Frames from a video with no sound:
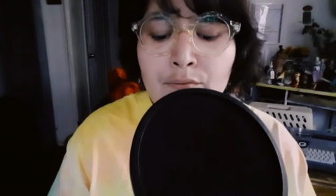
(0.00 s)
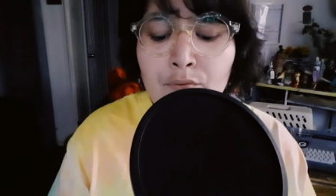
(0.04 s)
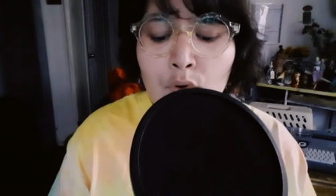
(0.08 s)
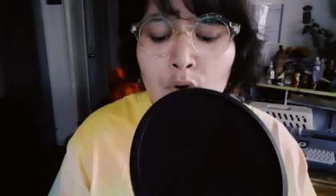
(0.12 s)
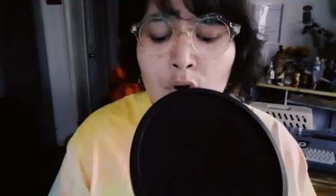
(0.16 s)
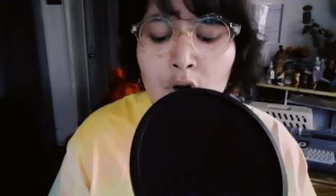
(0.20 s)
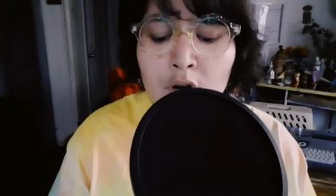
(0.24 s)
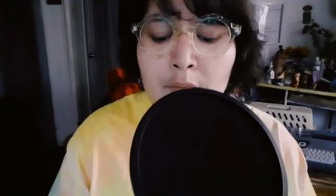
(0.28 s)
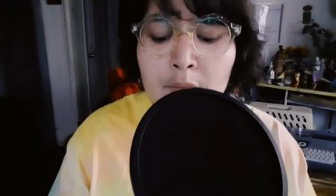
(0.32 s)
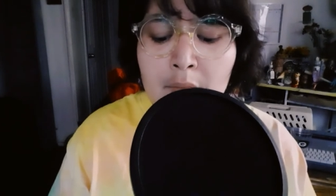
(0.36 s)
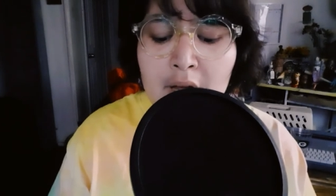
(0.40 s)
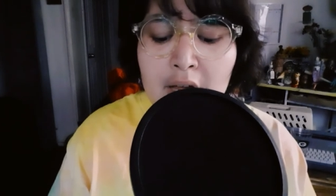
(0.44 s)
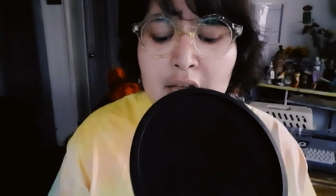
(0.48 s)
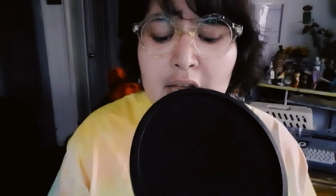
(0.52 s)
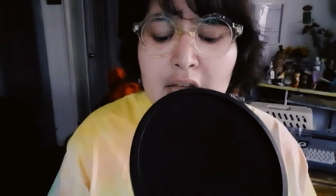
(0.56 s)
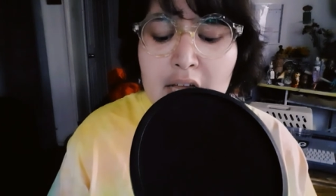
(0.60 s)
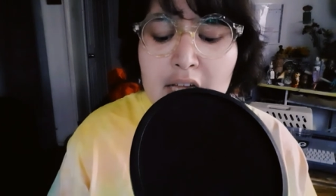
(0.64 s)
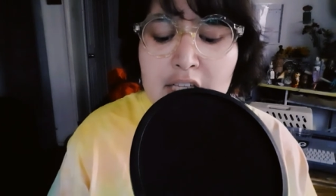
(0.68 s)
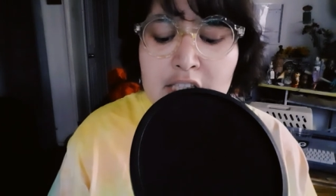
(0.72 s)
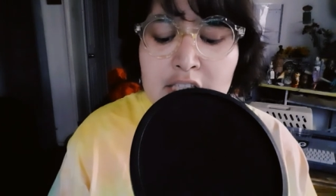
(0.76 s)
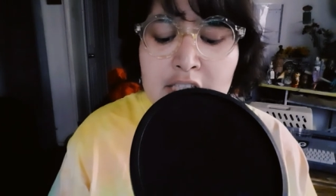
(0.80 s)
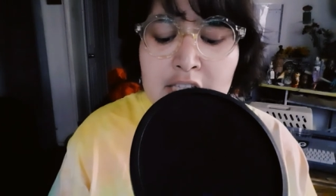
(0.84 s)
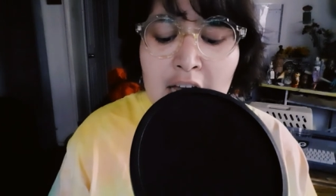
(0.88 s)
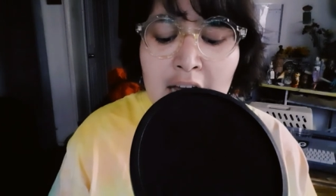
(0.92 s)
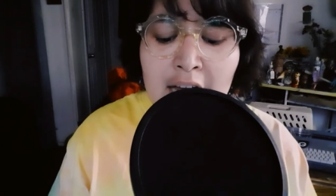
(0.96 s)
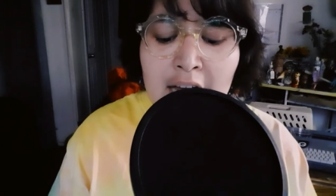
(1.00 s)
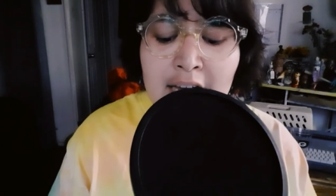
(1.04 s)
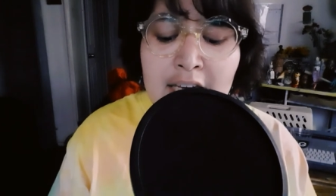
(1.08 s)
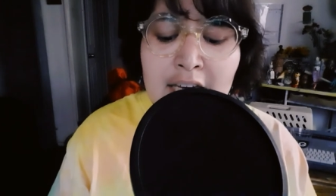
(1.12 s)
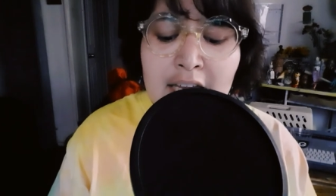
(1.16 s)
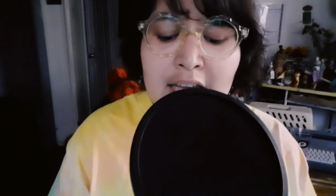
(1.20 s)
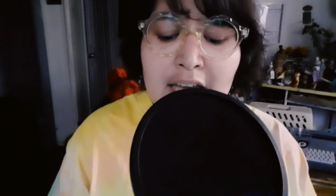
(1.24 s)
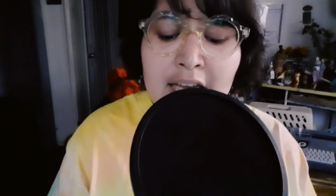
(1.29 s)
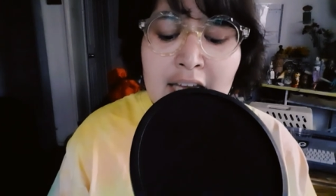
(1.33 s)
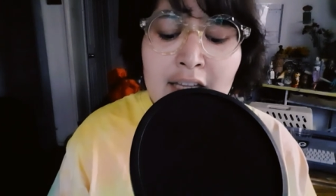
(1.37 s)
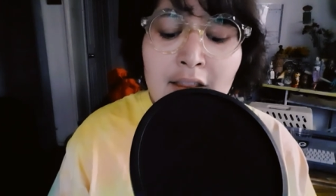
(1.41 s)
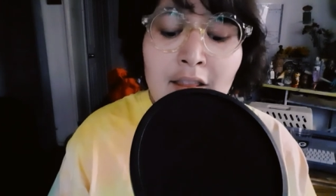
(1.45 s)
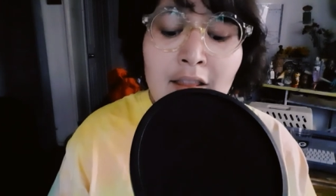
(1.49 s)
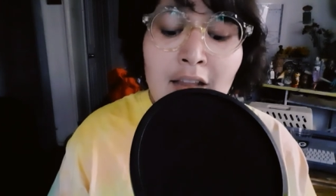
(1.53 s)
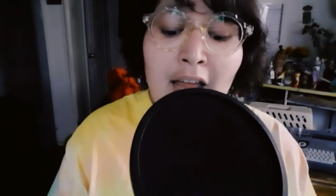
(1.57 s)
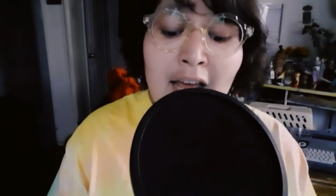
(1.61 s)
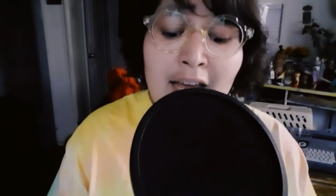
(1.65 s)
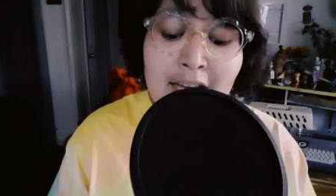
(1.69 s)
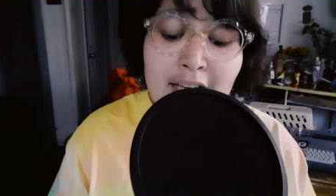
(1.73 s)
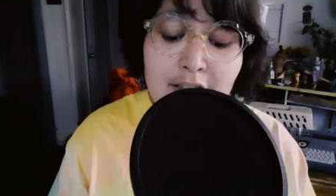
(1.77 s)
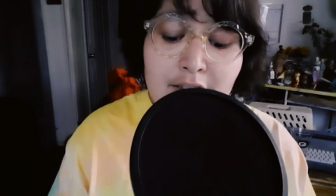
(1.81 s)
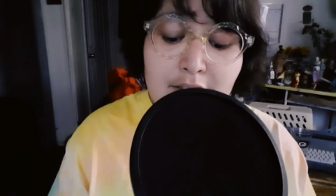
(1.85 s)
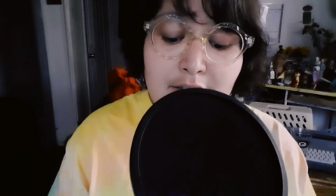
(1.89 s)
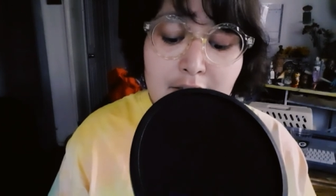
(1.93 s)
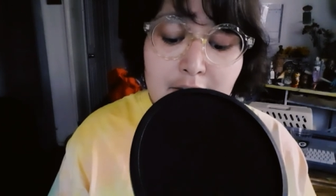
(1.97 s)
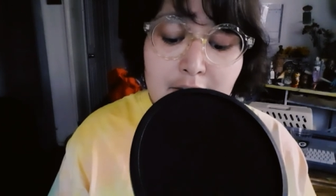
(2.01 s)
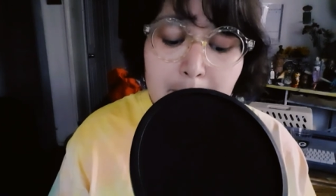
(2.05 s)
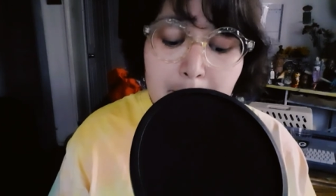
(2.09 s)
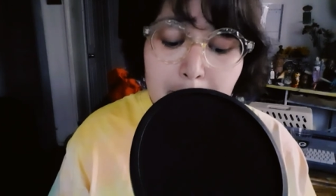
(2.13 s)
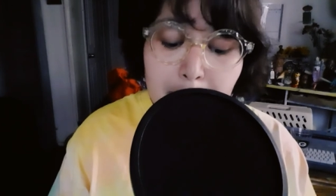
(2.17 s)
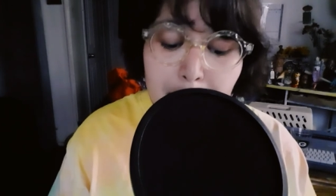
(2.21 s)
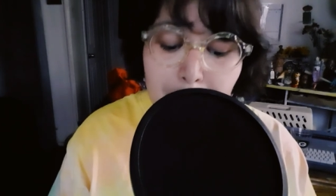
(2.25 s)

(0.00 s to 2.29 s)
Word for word: form, sign, and light.